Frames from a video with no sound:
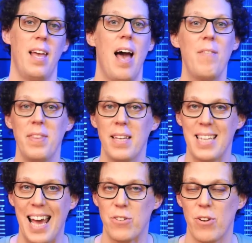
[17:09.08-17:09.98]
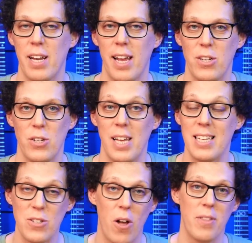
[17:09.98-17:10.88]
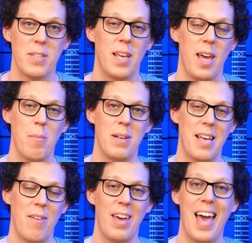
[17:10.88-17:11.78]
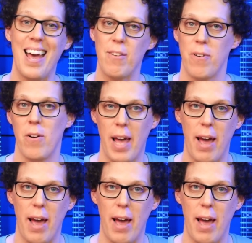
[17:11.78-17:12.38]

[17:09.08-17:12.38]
Having this extra connection is not the same as having a headphone